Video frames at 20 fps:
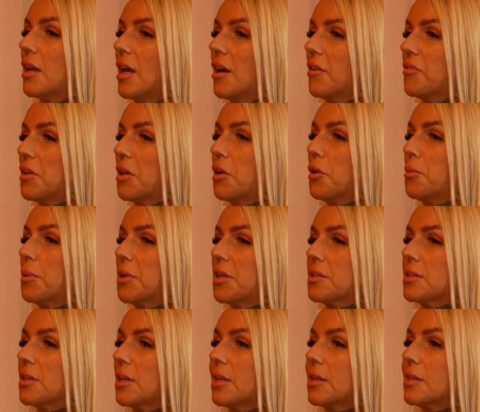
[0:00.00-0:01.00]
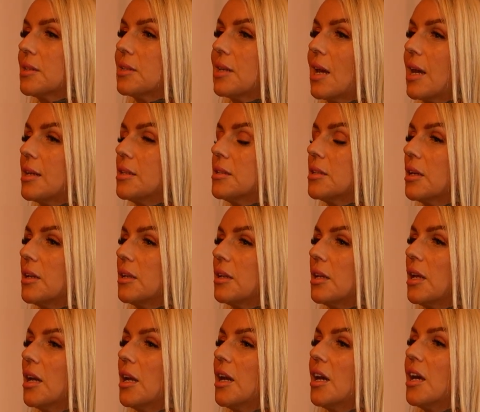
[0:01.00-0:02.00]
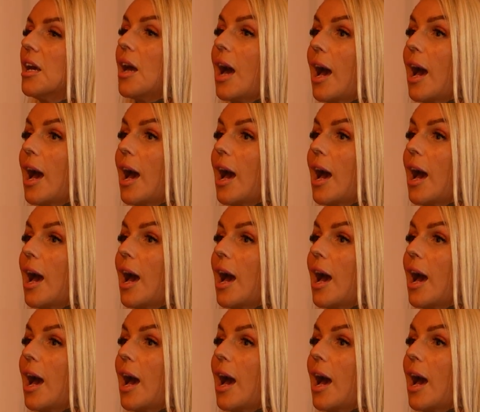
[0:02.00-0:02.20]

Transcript: that I have now, because I can stand on